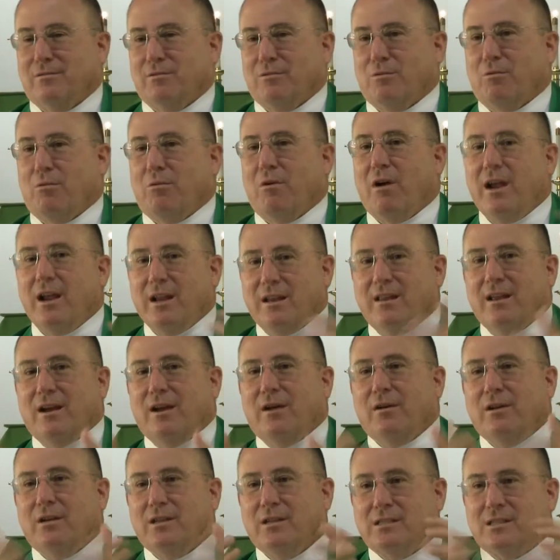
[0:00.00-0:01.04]
right
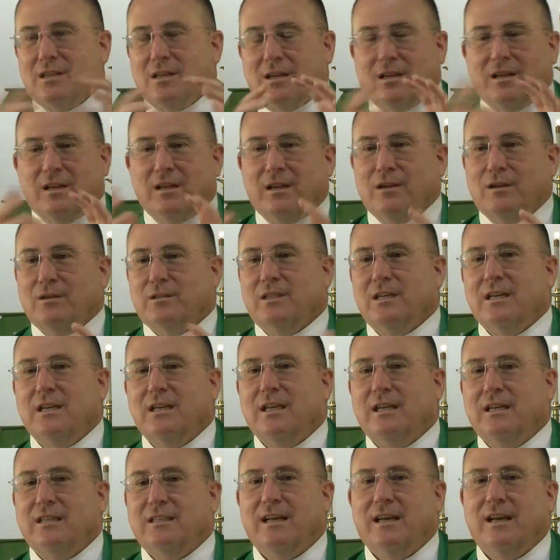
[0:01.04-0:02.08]
there in this little
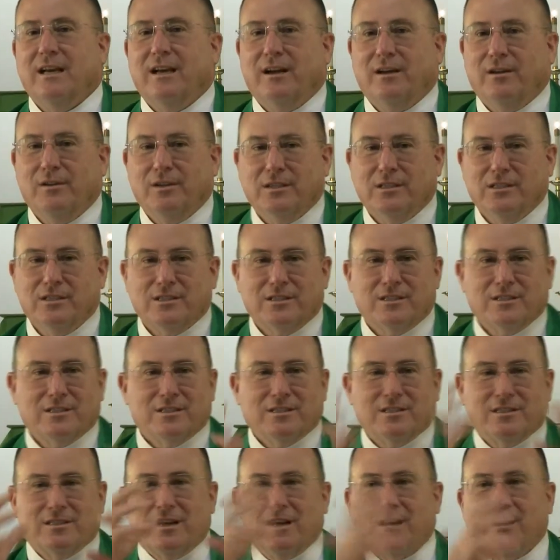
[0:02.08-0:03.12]
teeny town that's
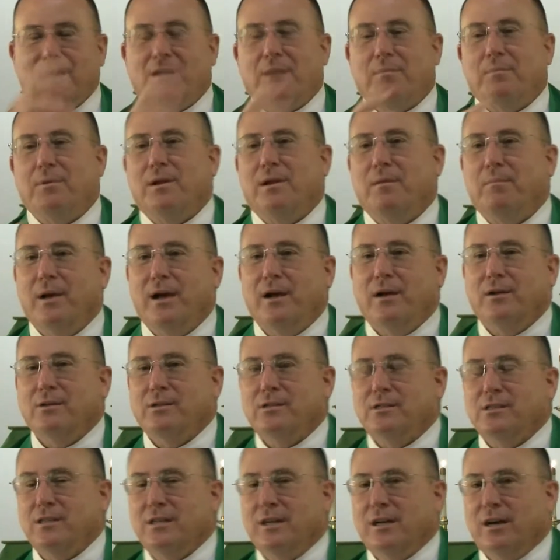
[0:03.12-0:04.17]
just stuck up in the
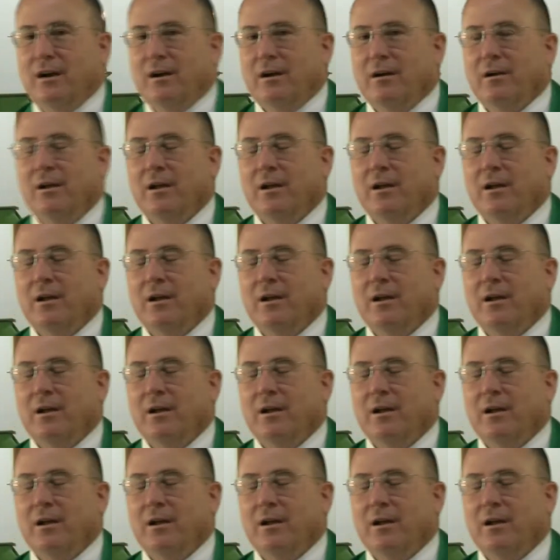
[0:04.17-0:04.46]
mountains there.